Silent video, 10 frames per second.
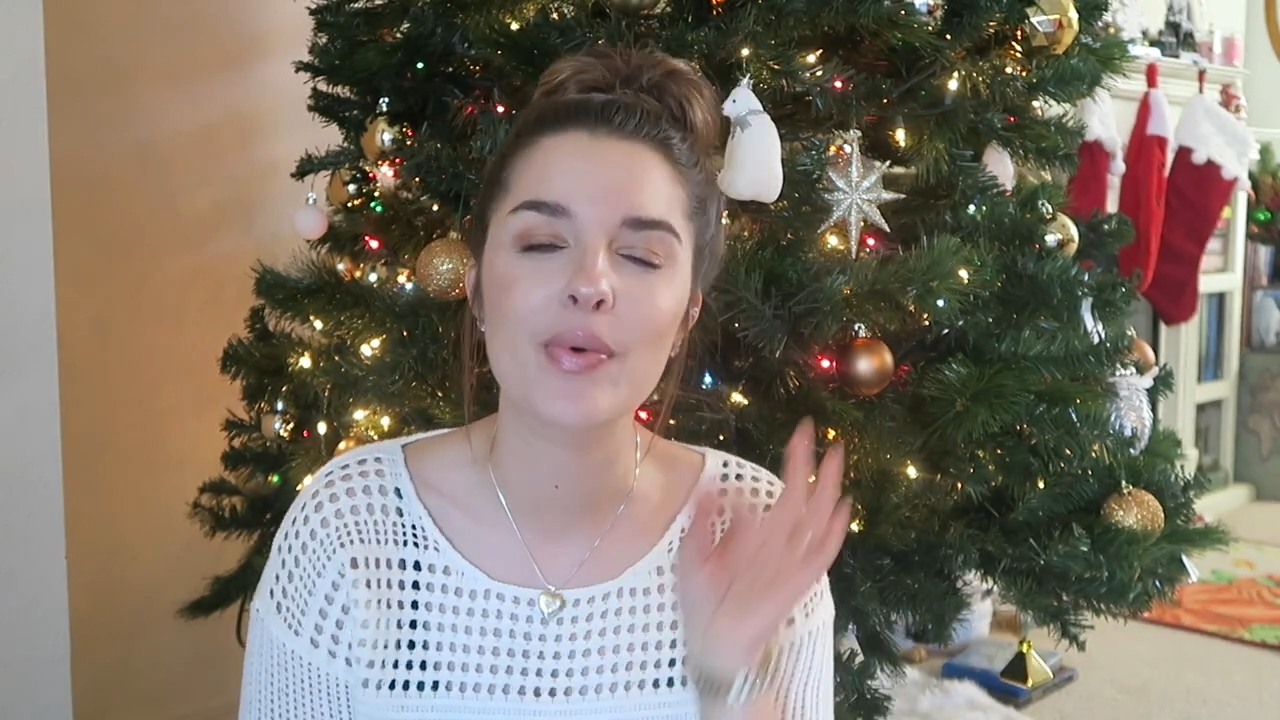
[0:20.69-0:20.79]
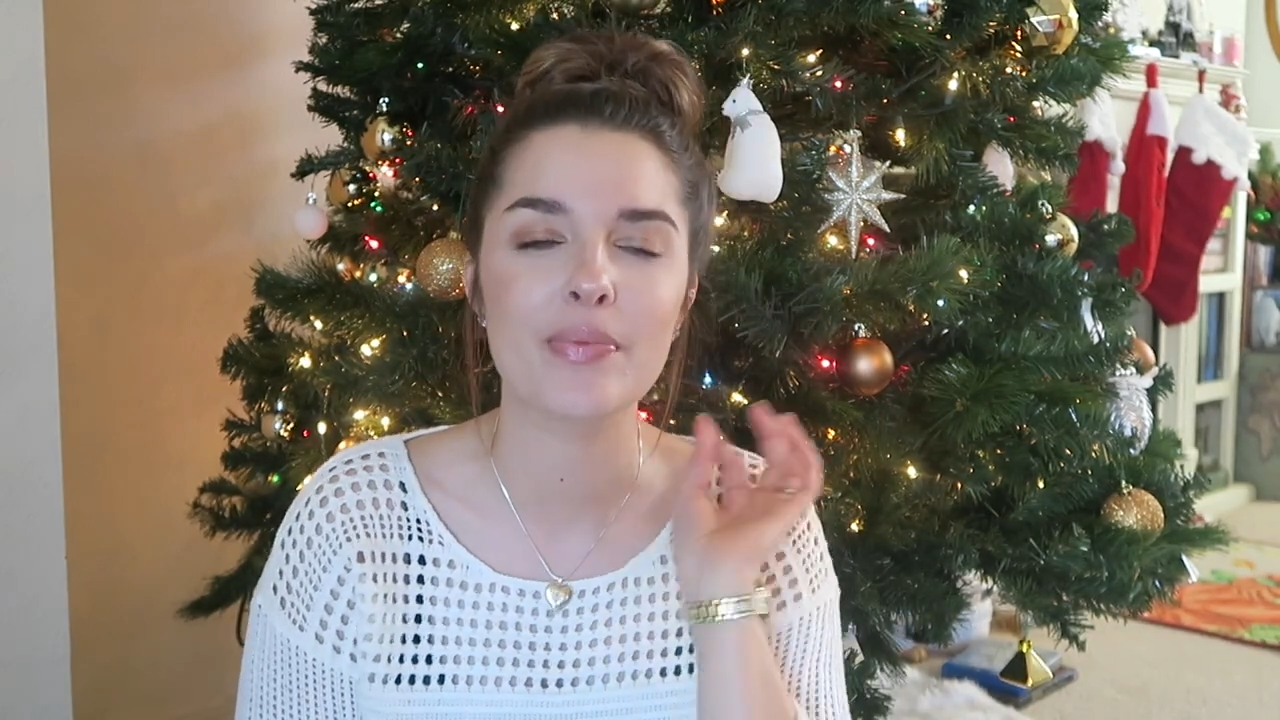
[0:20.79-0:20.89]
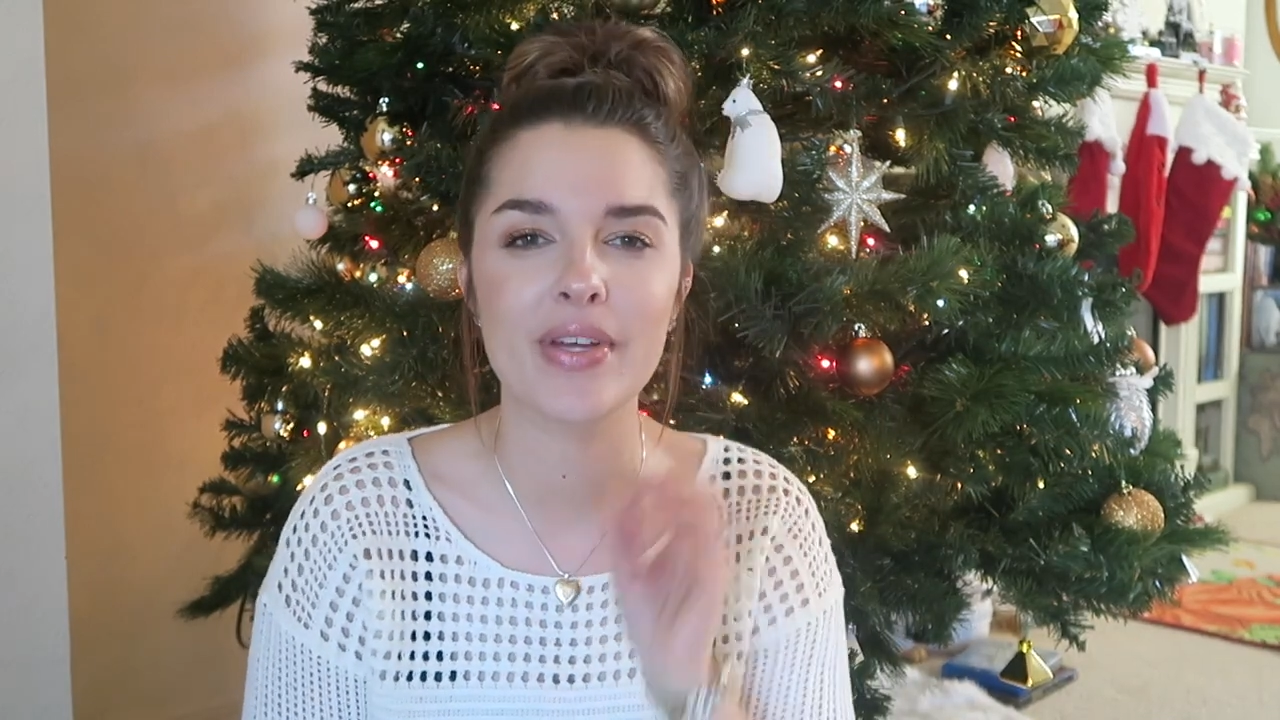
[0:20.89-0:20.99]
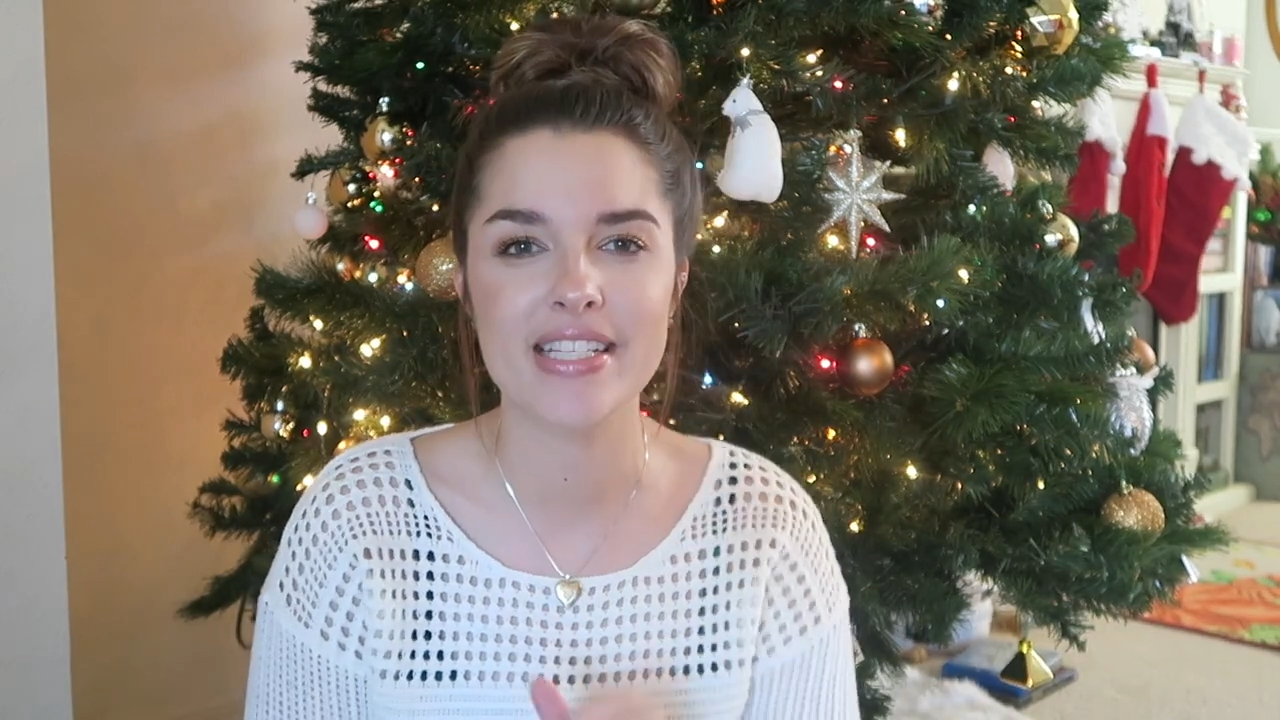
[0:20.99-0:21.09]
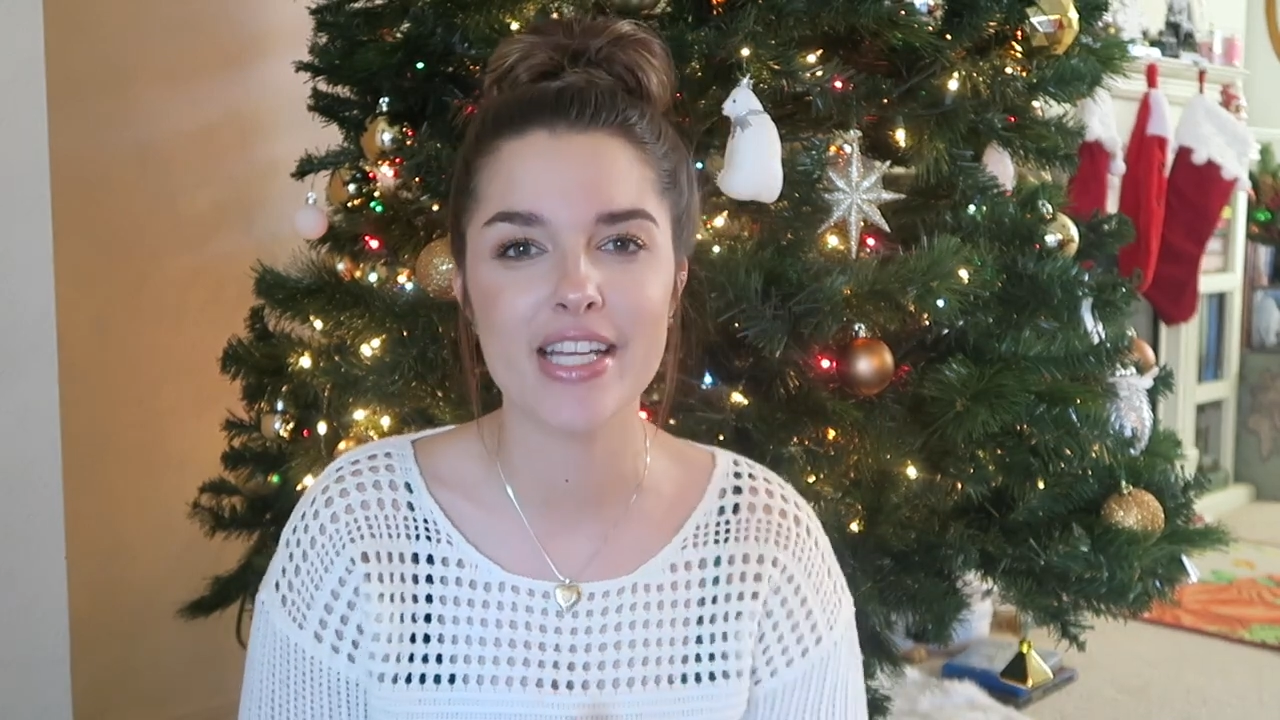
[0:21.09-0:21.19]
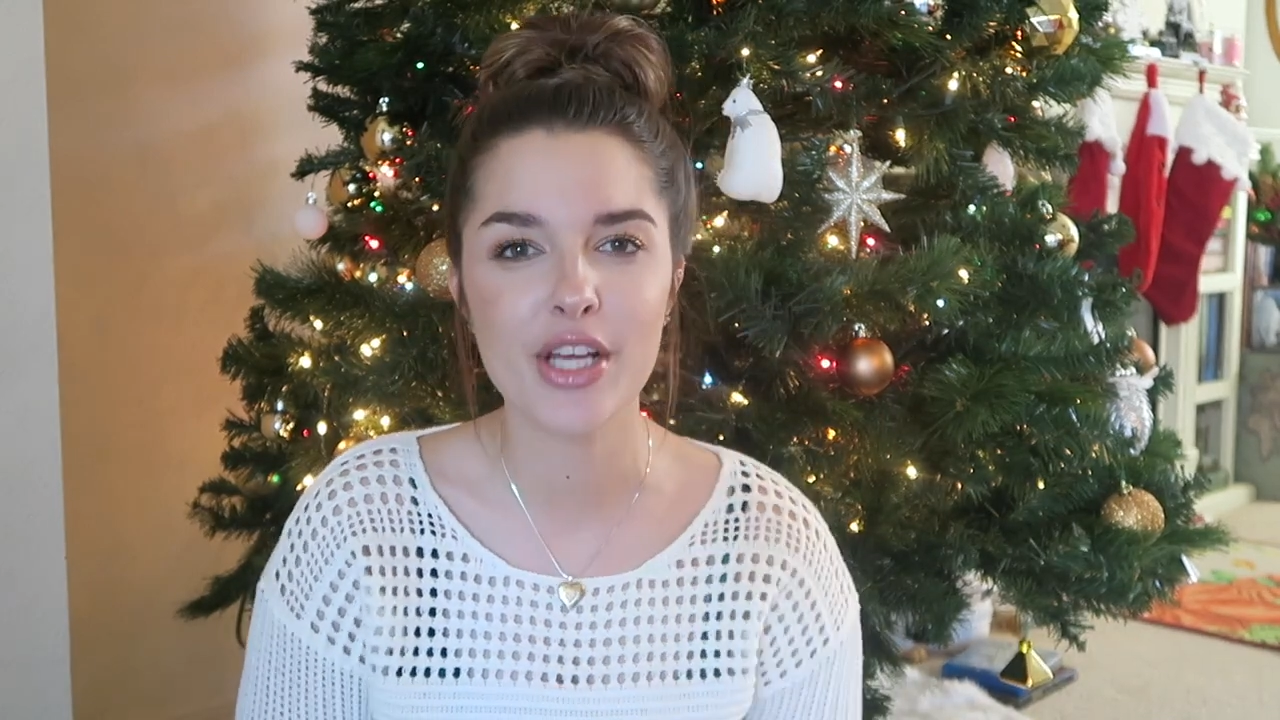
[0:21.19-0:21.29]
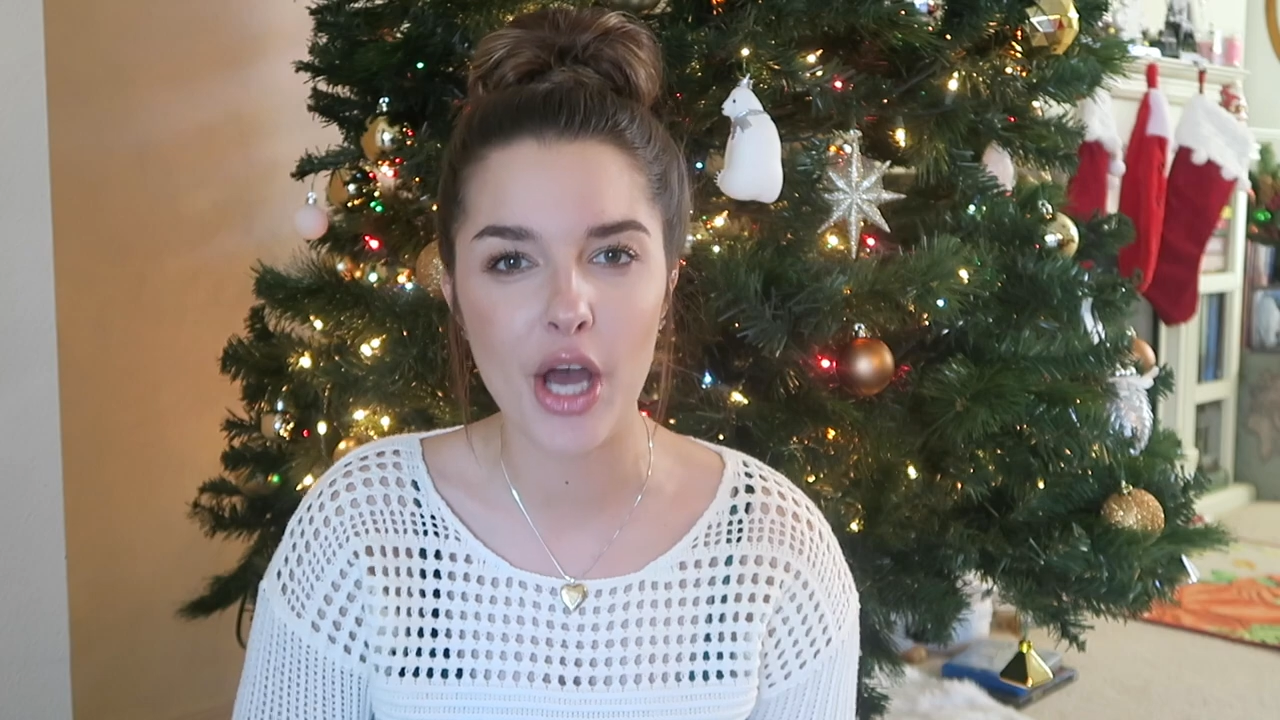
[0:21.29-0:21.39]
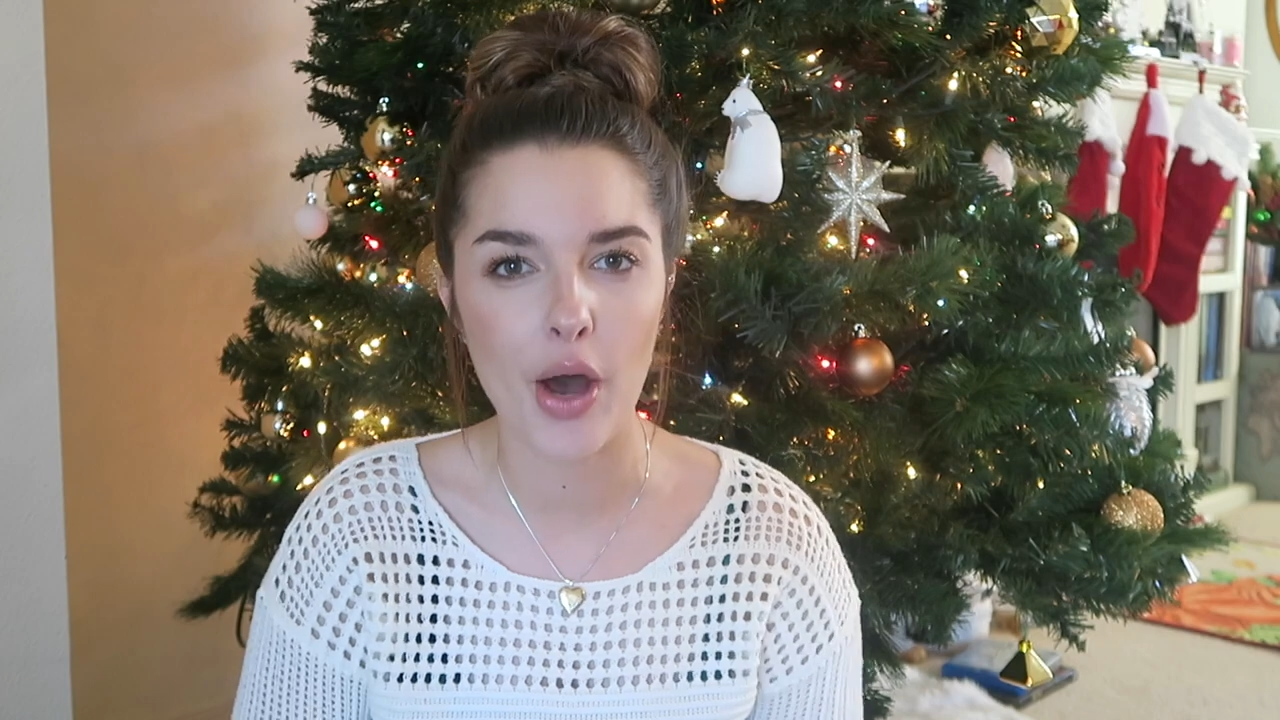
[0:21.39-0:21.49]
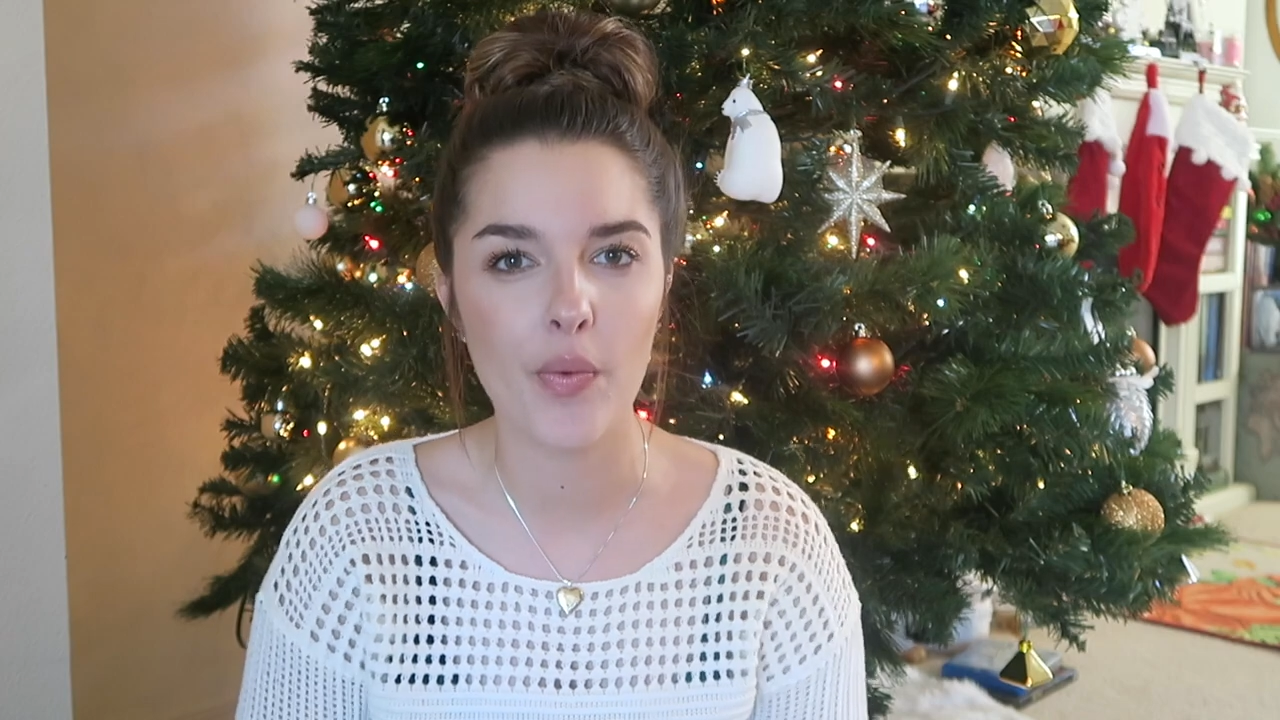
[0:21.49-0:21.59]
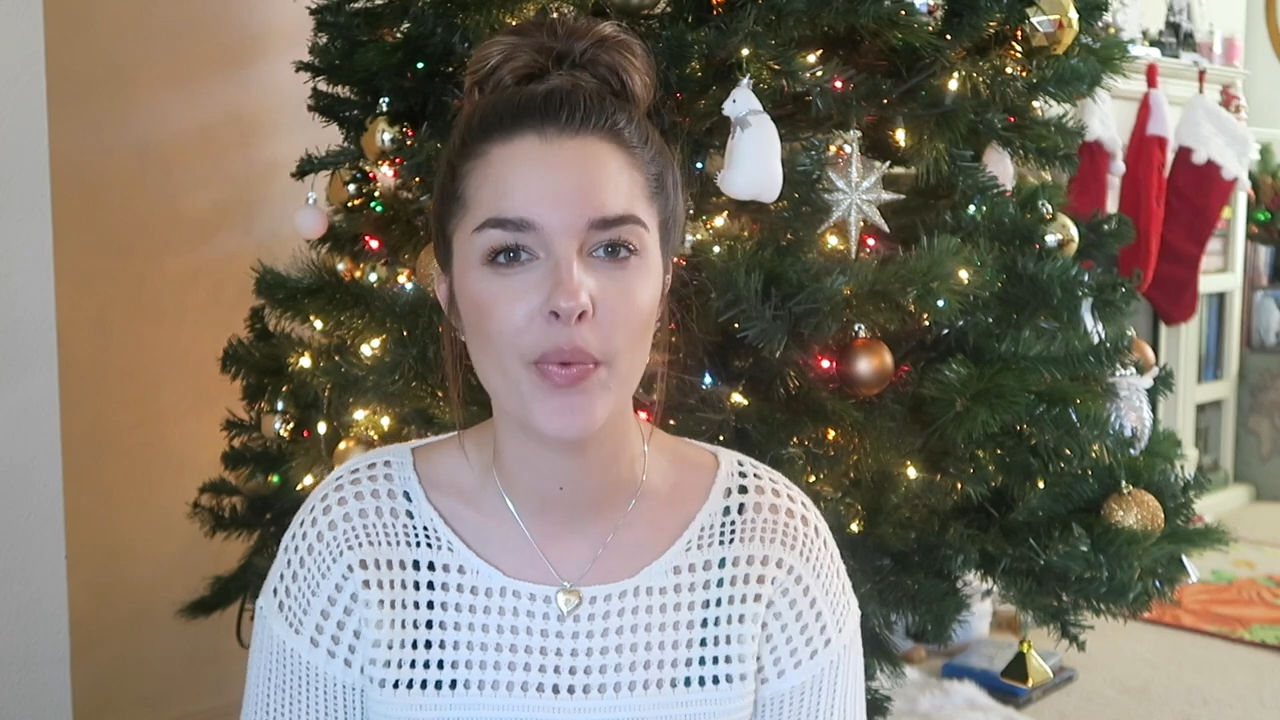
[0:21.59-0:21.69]
when we did
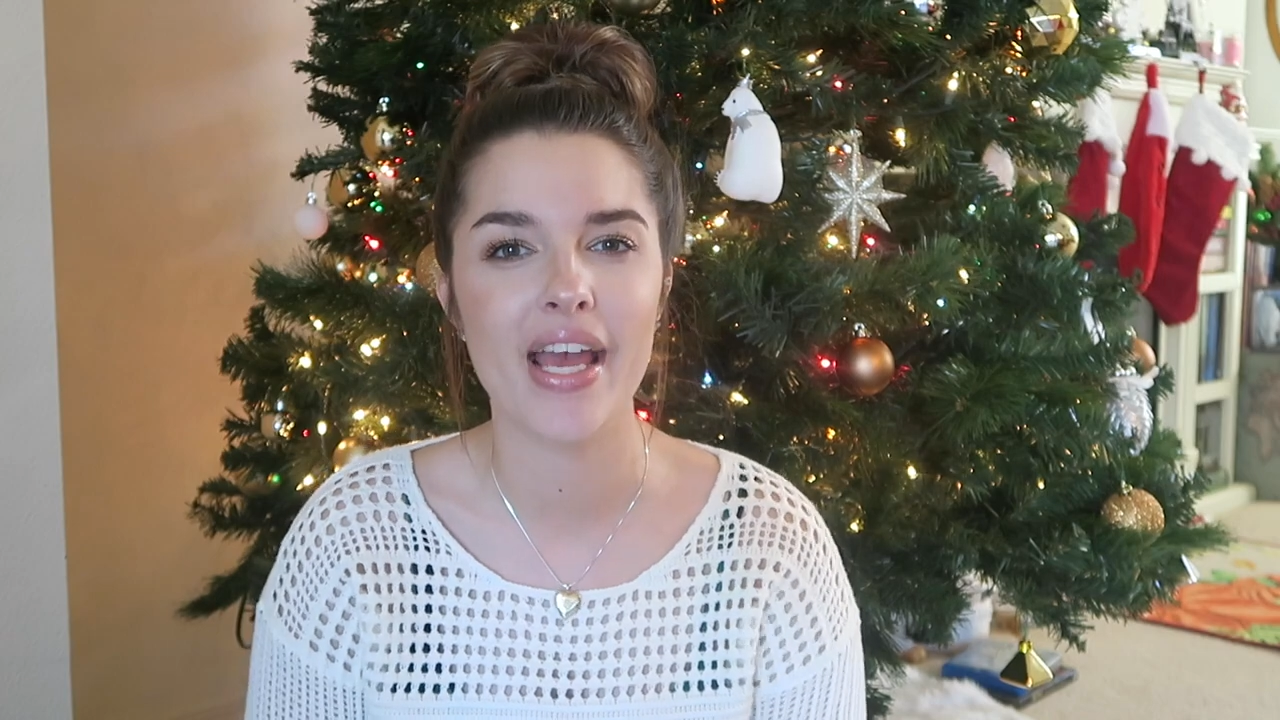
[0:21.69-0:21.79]
go,